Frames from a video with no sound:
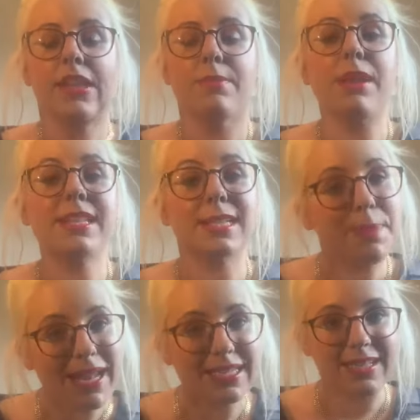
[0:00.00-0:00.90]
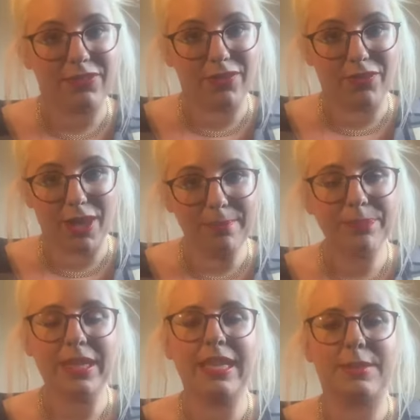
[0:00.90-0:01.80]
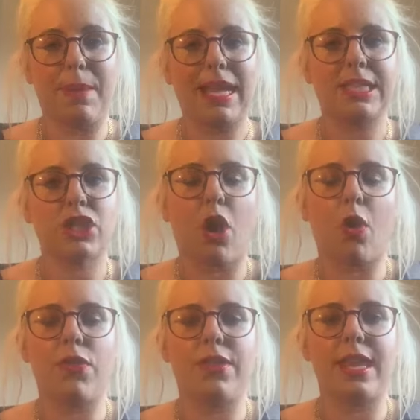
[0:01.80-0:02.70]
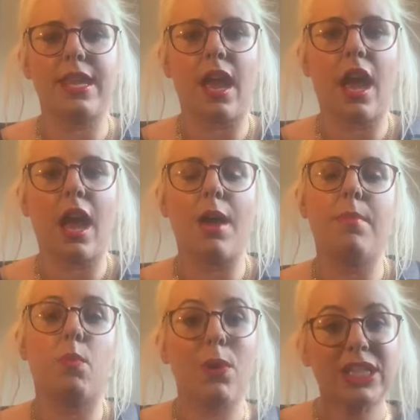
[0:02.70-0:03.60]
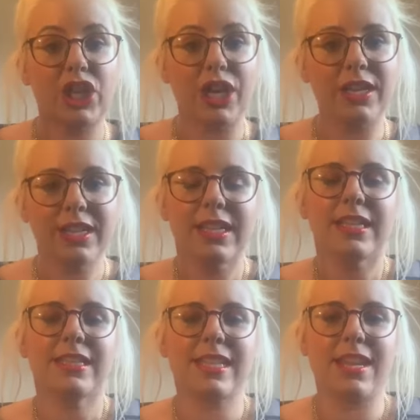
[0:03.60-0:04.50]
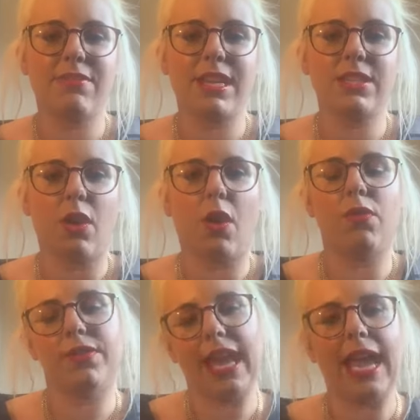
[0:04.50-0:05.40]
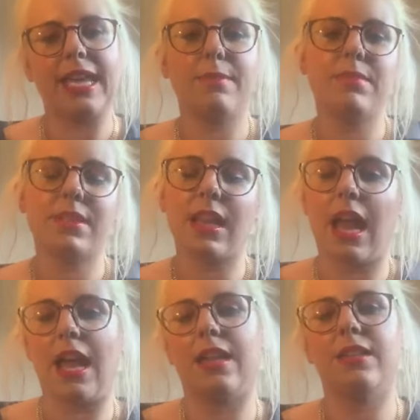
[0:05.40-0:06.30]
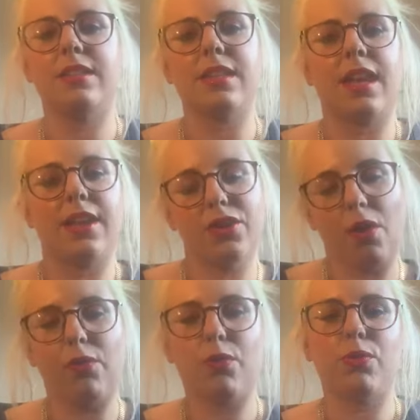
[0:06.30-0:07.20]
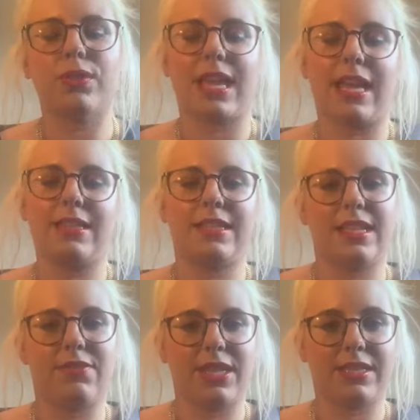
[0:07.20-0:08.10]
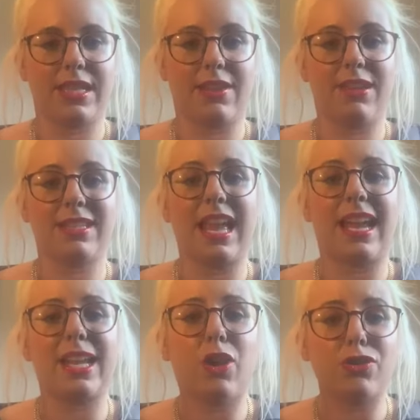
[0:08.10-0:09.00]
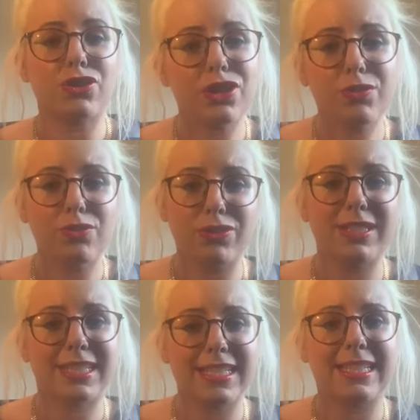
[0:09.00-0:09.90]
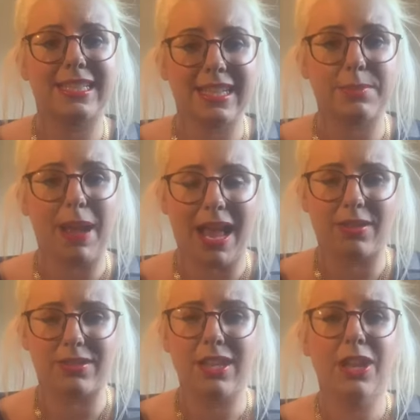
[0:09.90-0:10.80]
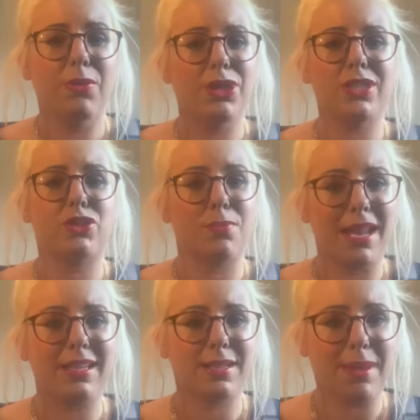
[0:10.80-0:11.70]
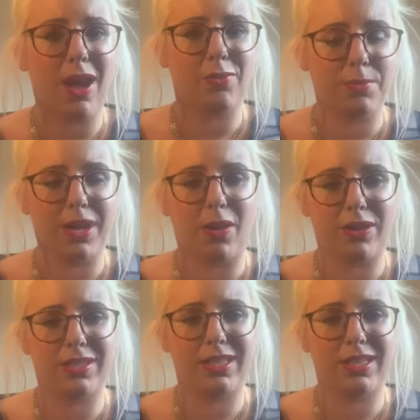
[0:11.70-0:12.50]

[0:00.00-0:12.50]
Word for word: the most expensive of them is based on the um, Witcher series of games and uh, novels and TV series. And it costs £266, which is a tremendous amount of money on a